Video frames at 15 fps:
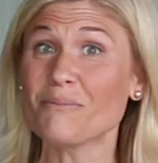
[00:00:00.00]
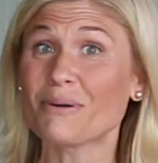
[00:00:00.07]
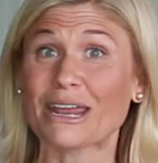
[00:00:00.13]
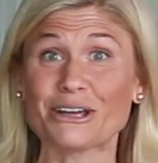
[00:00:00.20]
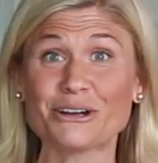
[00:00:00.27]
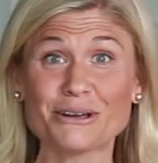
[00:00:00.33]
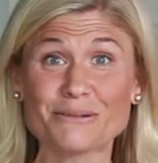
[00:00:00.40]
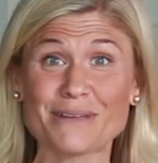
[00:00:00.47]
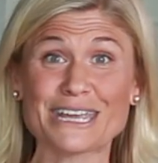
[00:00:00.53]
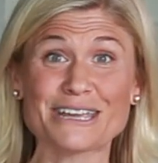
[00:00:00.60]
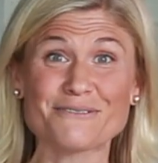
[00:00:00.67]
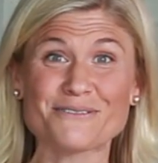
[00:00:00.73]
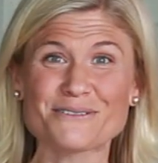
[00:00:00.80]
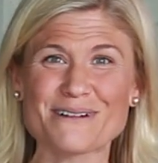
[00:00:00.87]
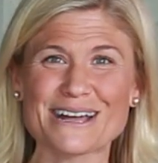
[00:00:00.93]
but I could make
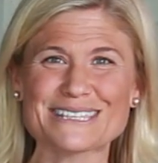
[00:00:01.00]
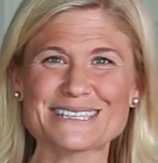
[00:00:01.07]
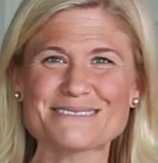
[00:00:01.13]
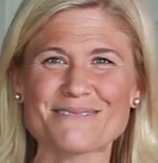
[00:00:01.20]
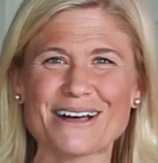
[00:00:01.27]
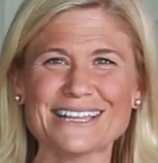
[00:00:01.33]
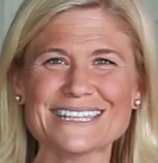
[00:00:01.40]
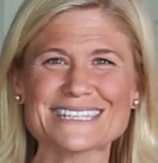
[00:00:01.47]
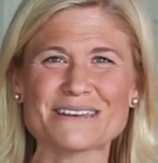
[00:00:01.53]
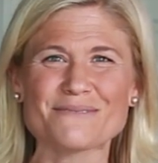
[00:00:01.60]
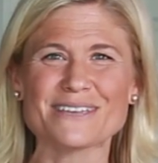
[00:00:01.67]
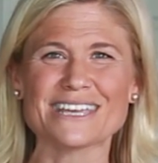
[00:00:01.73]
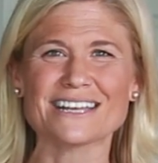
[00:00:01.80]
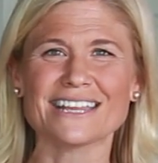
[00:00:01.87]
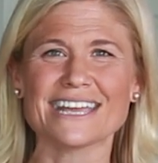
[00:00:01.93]
it for Wes as well. It's going to
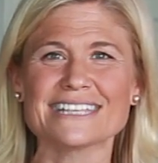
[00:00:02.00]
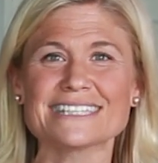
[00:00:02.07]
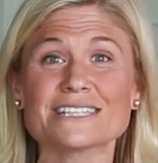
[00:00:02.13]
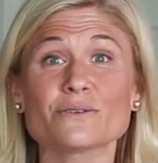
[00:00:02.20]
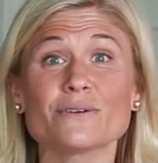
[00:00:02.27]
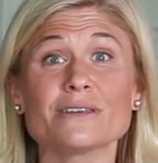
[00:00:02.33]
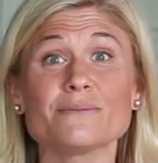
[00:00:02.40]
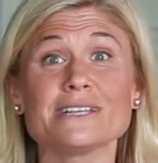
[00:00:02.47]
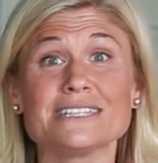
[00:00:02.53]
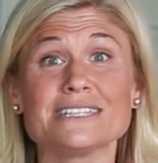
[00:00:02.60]
be in Clay's. It's going to be